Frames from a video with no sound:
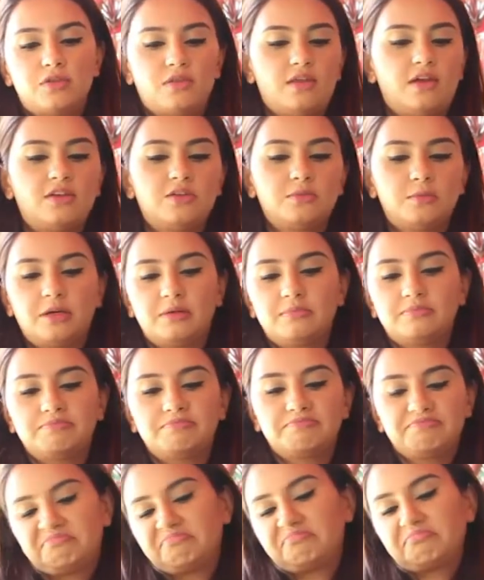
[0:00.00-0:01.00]
things, but
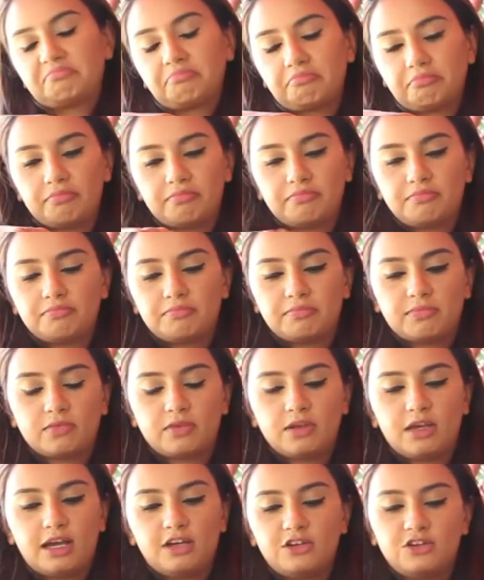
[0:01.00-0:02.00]

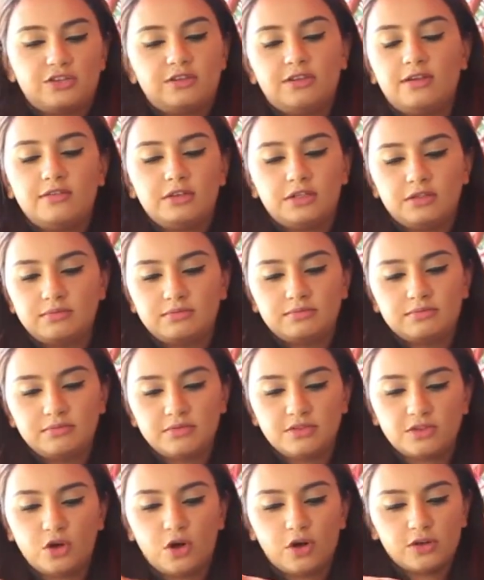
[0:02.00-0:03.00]
I just love it.
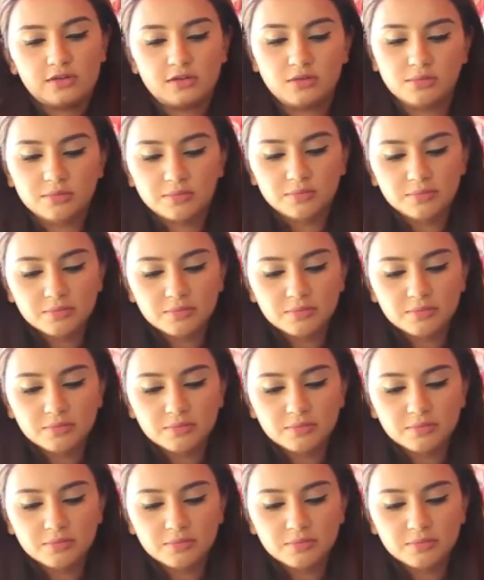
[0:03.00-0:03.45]
It's awesome.